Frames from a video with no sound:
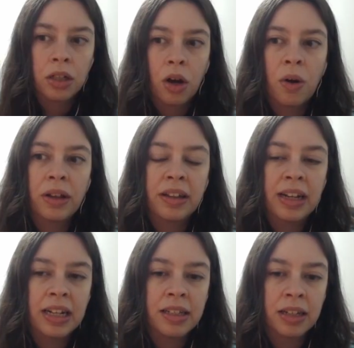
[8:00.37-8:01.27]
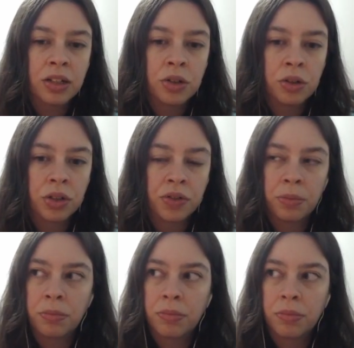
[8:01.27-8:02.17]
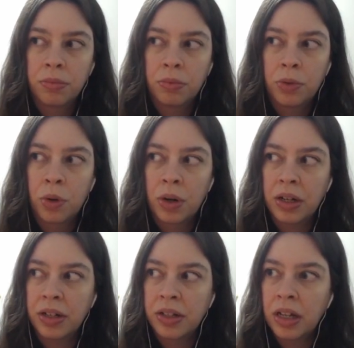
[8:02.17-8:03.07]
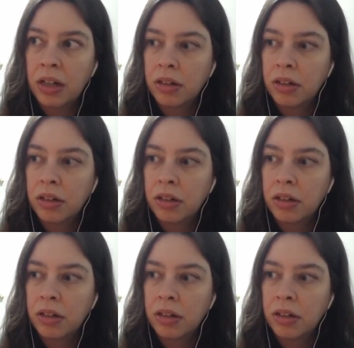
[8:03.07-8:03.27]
Oh, I think Ancestral's from Korend, is it?